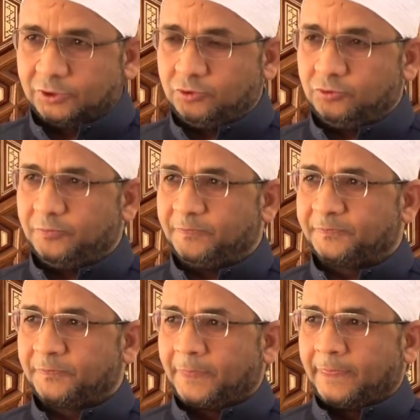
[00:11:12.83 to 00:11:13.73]
So
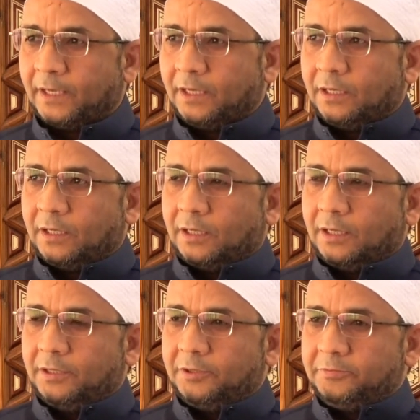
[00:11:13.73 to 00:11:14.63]

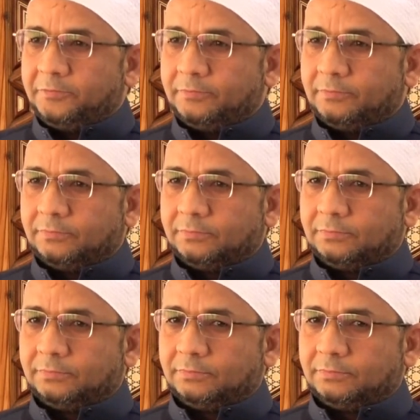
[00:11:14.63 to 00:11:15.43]
um,